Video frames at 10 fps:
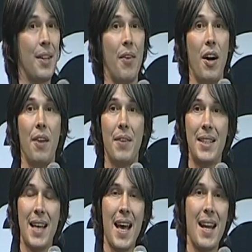there are over
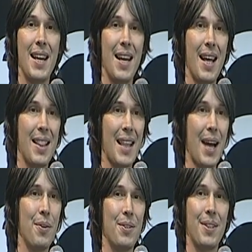
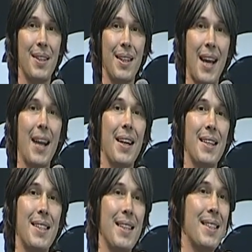10,000
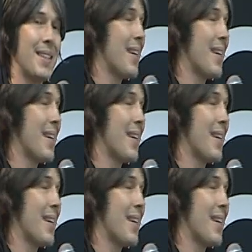galaxies,